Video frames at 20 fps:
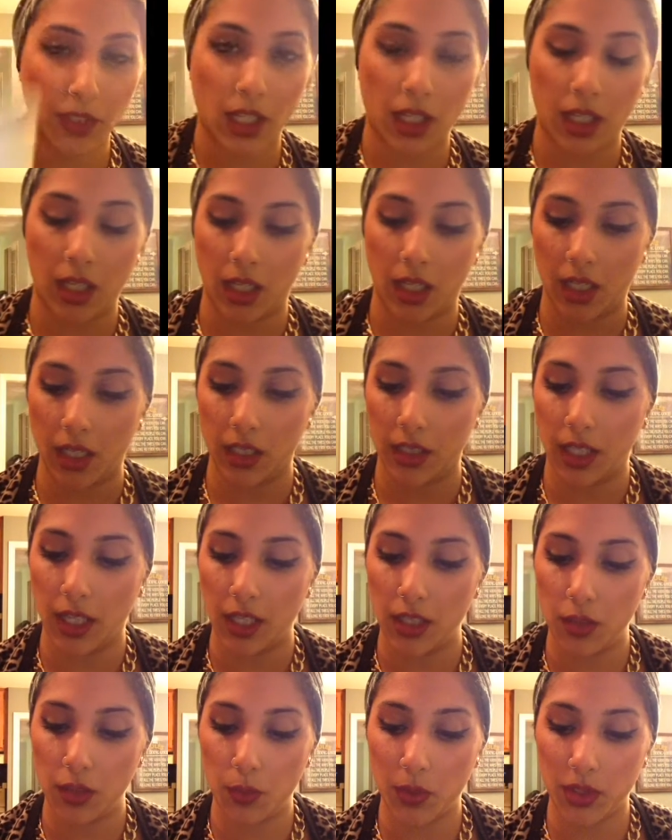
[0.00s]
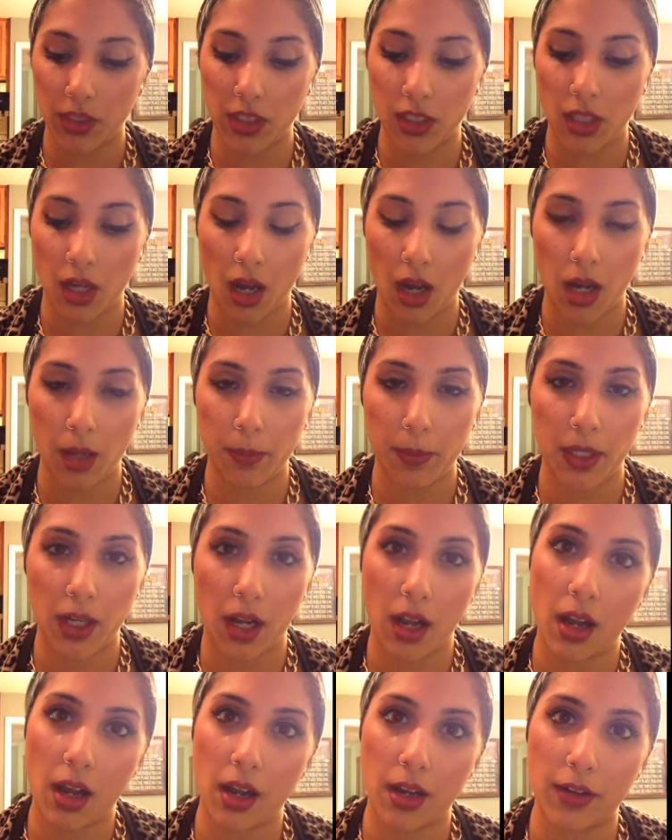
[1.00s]
and then you will top it
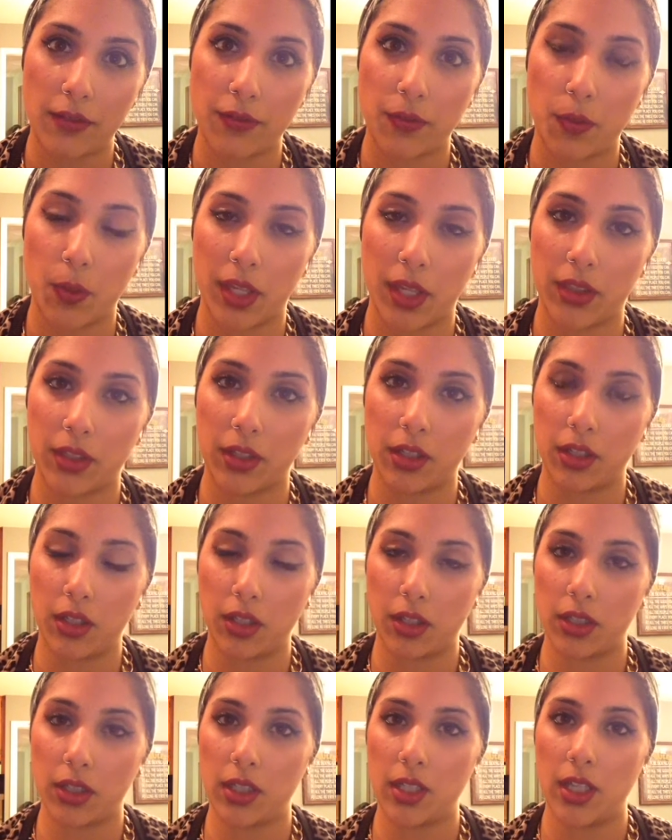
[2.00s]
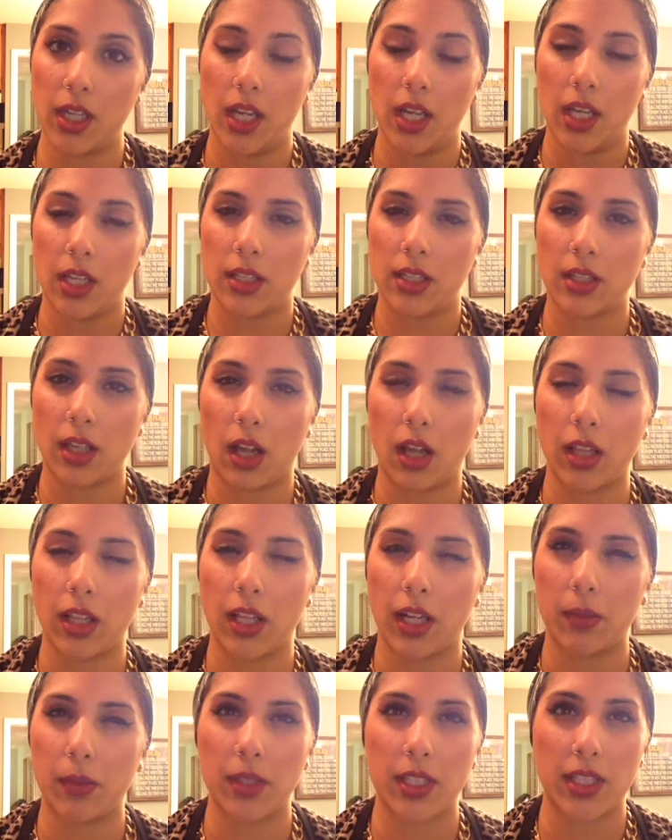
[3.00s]
off with a good
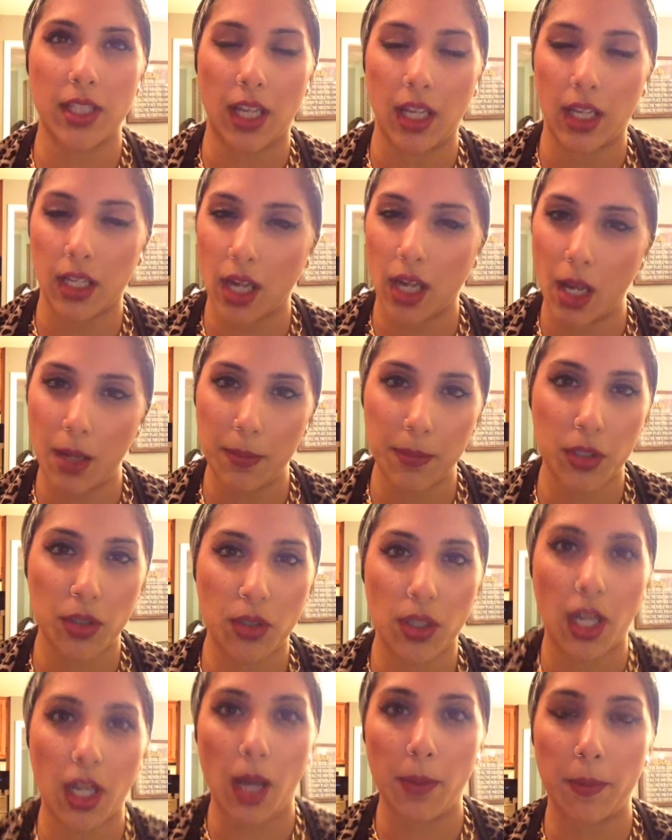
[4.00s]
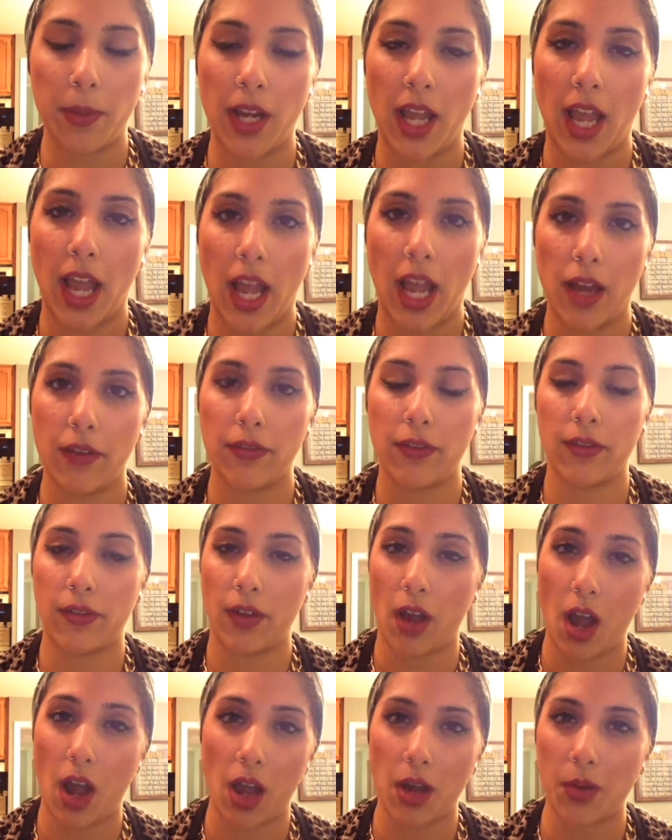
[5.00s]
solid, I would say, a cup to a cup and a half of
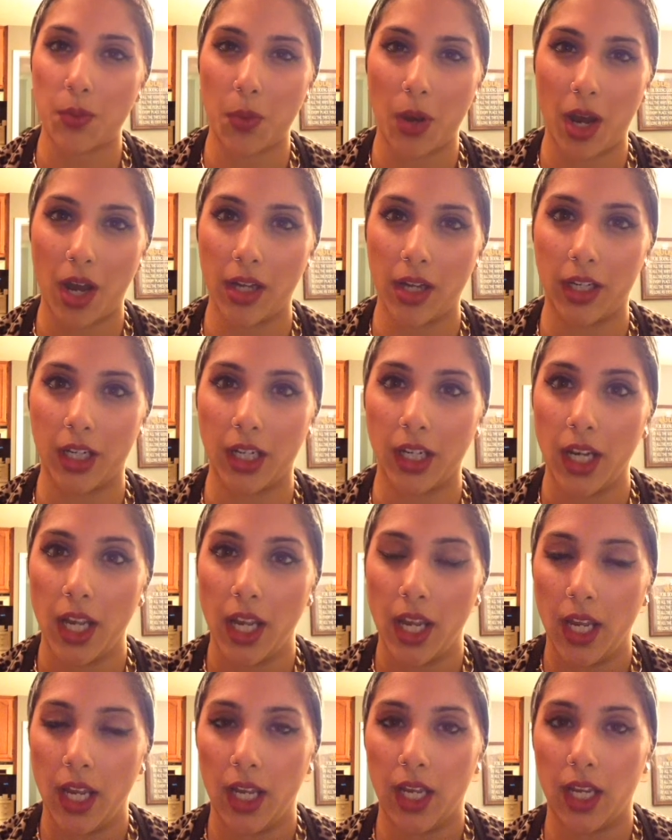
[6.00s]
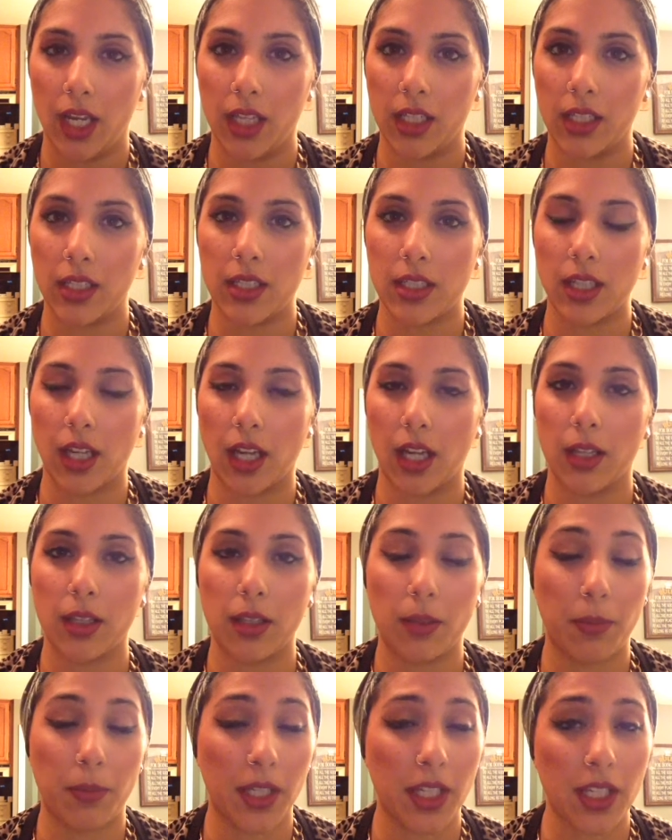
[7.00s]
hot water. And
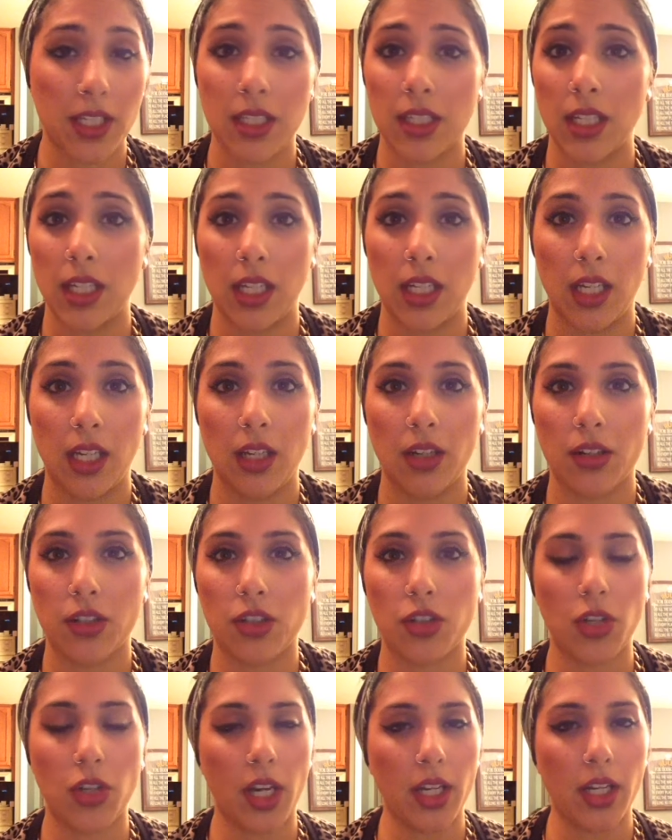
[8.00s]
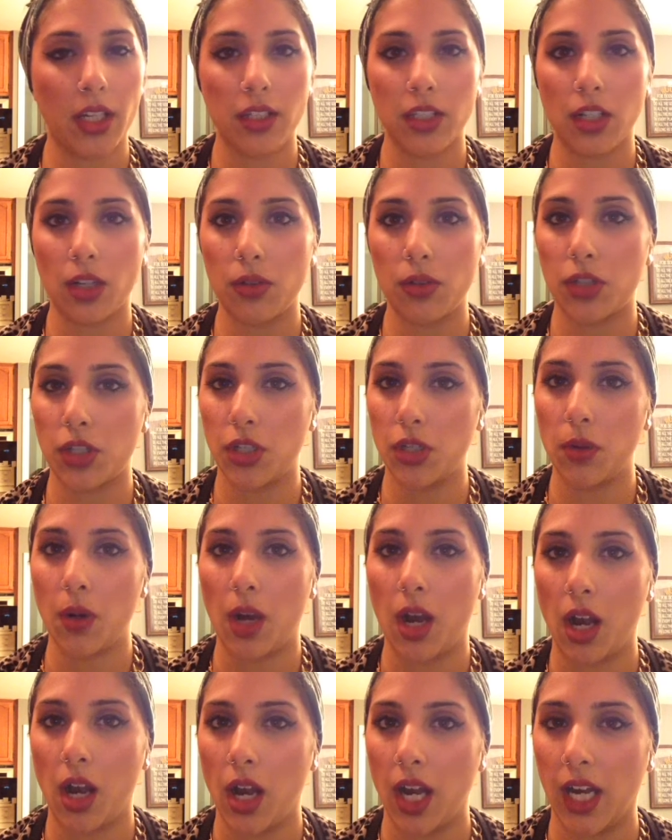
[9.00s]
the biggest thing here is try not to go too
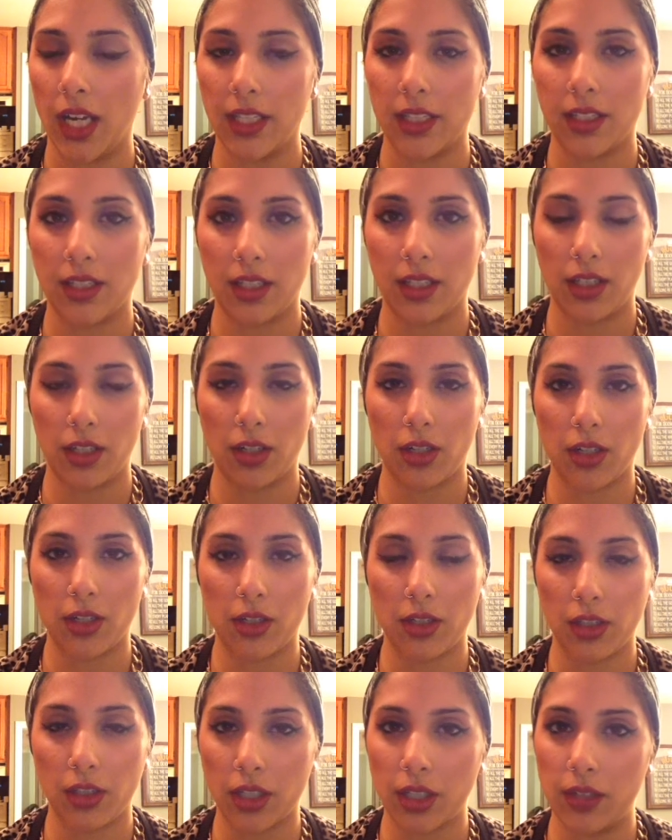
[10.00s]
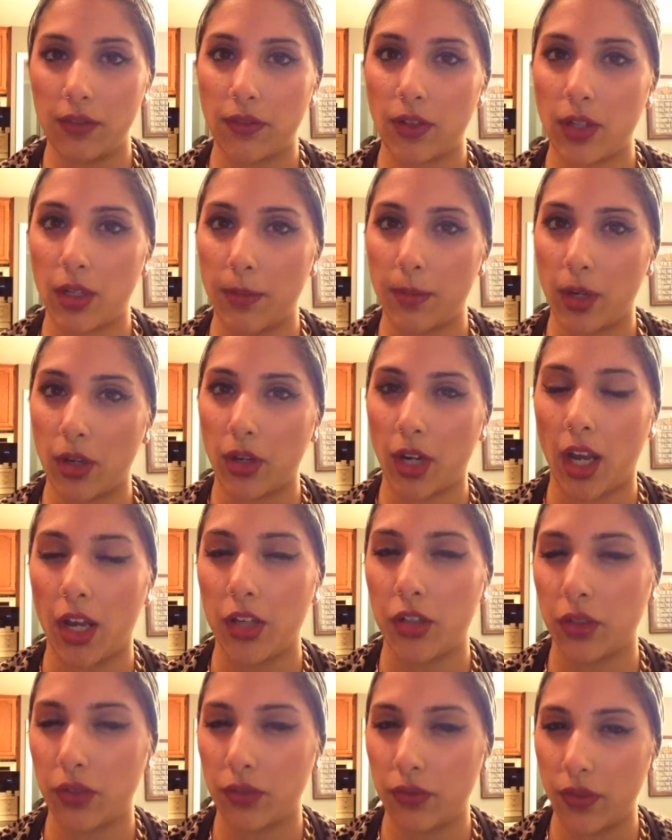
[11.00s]
hot. You're looking for about
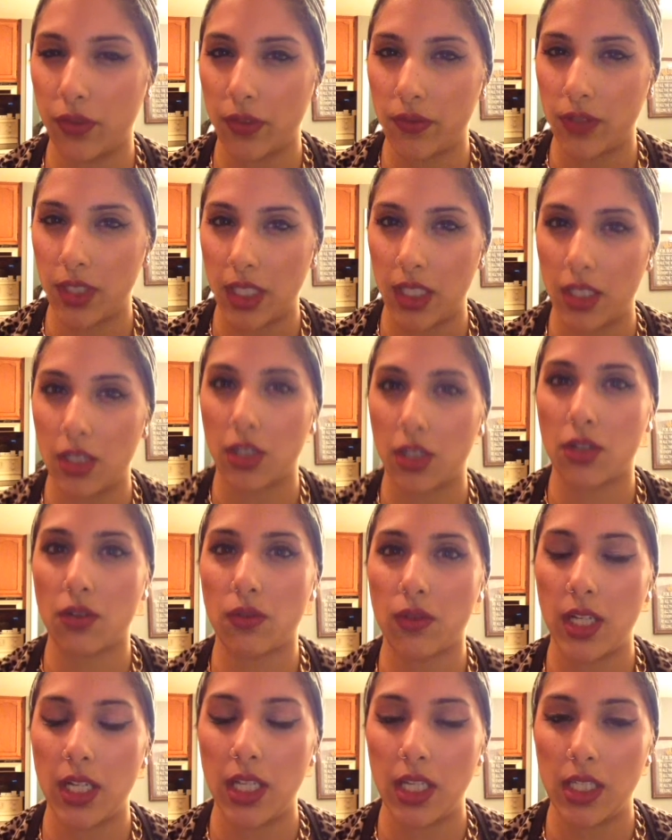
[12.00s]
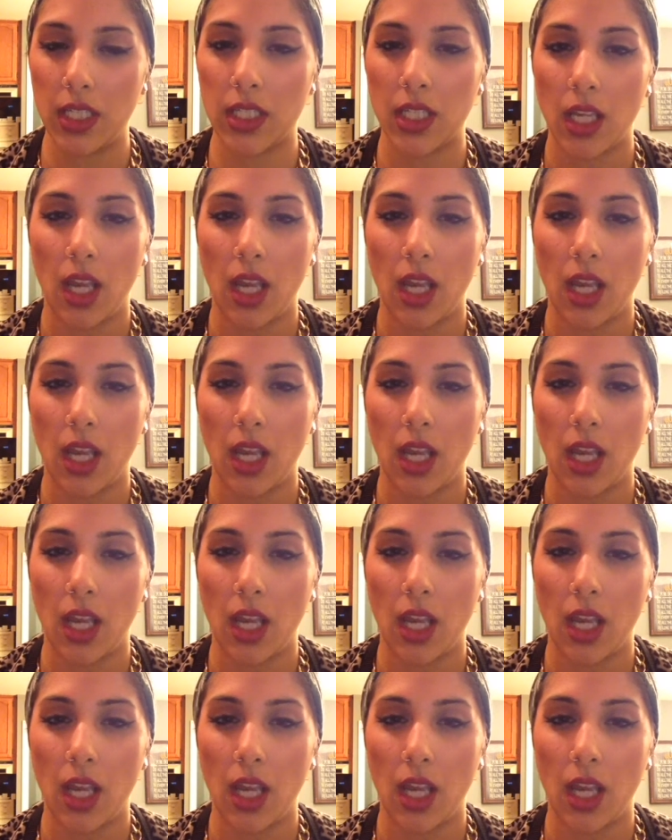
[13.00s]
115 degrees.